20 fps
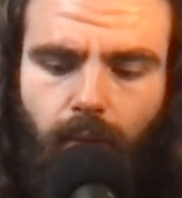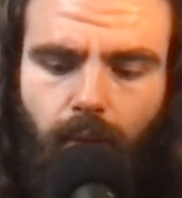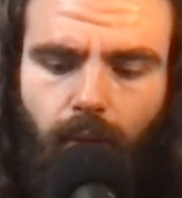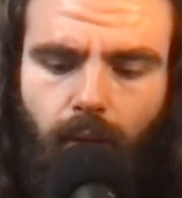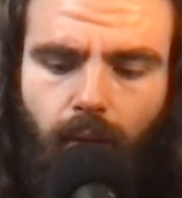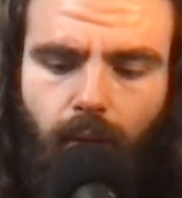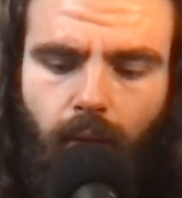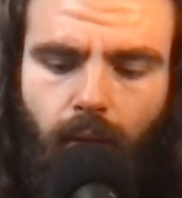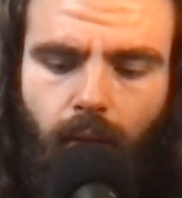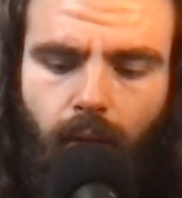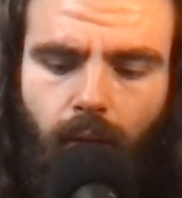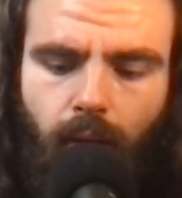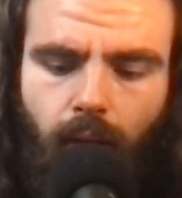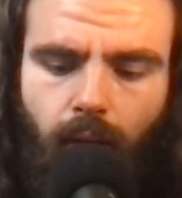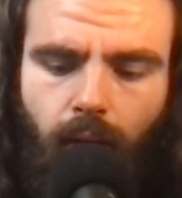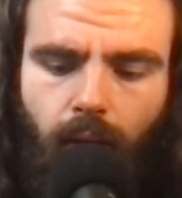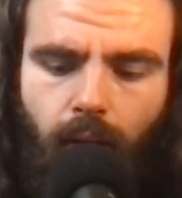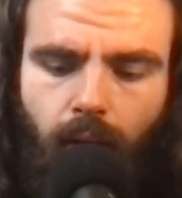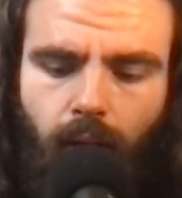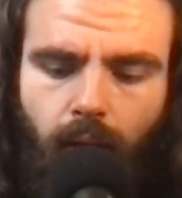
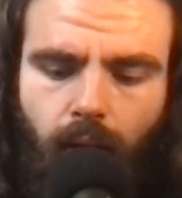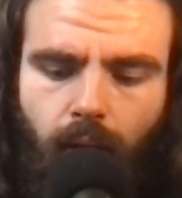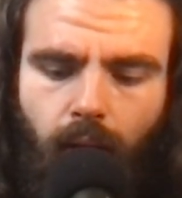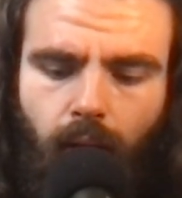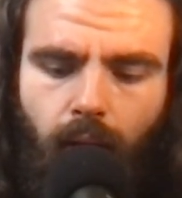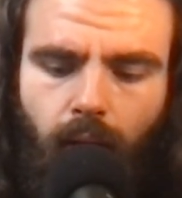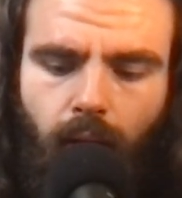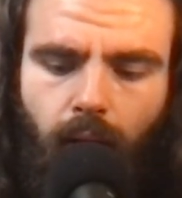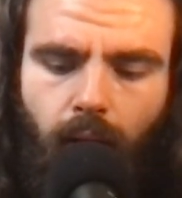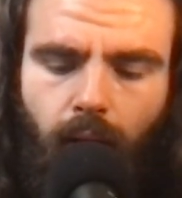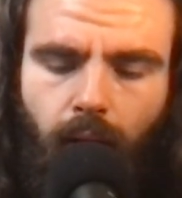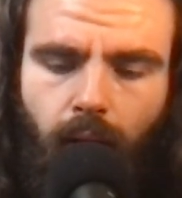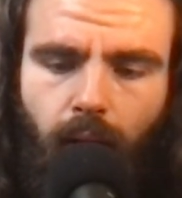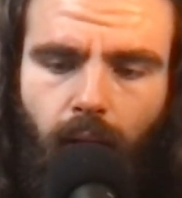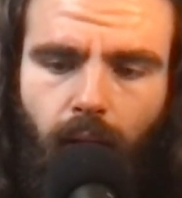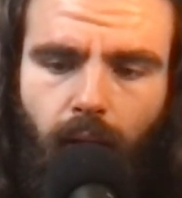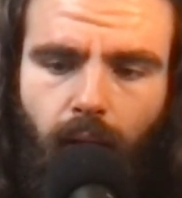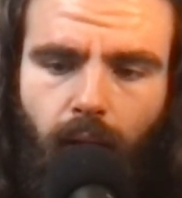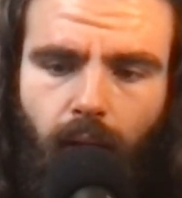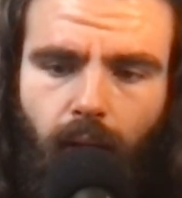
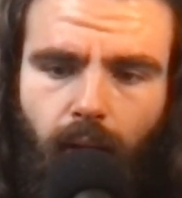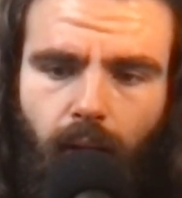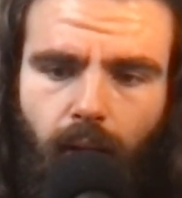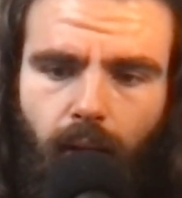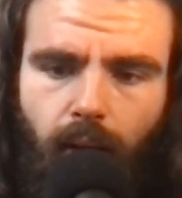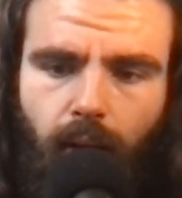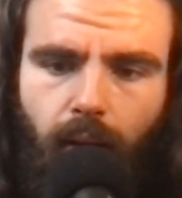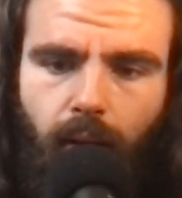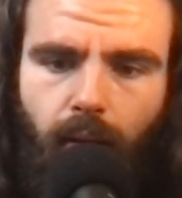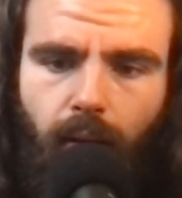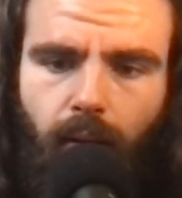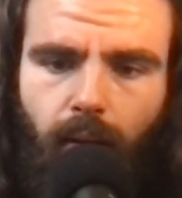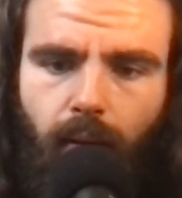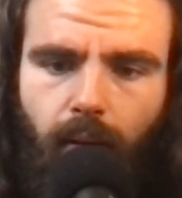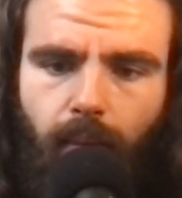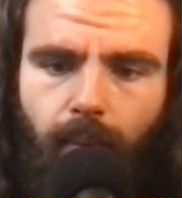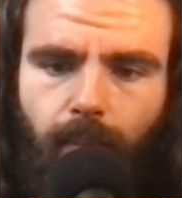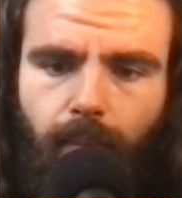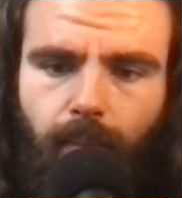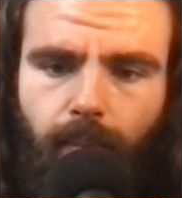
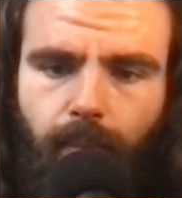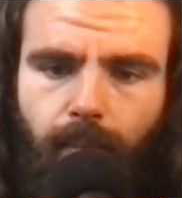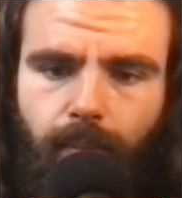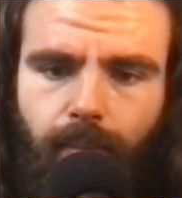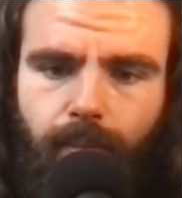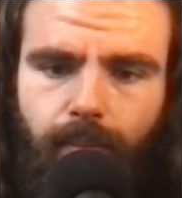(silence)